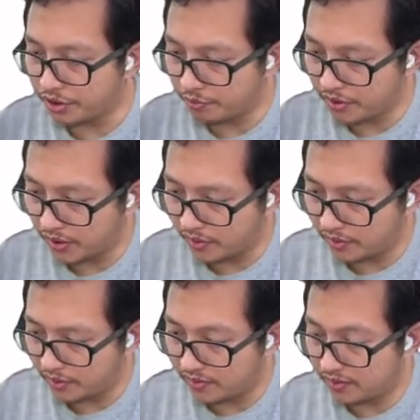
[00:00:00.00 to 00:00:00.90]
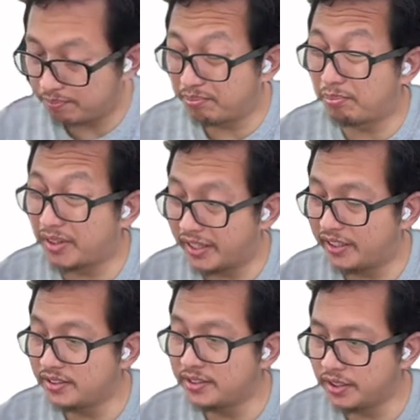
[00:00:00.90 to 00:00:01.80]
which means at this
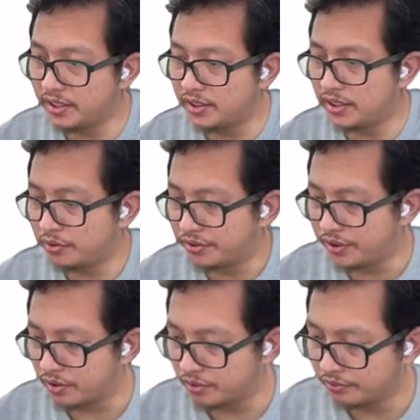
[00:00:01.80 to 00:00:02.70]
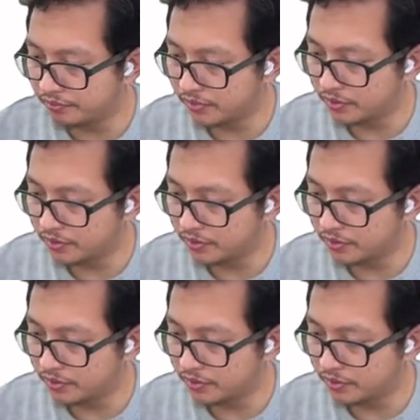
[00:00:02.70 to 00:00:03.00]
plane z equals 0,